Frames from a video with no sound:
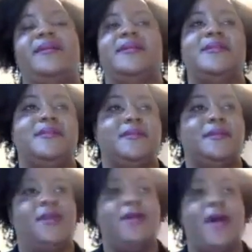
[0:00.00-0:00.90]
just
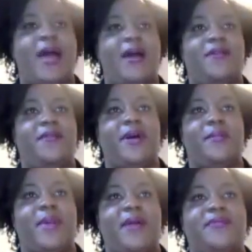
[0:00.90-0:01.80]

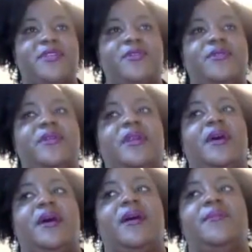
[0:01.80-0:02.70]
have
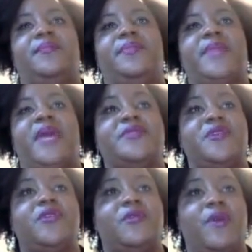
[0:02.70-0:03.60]

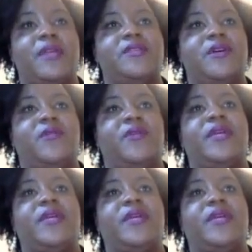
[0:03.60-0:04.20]
certain grades over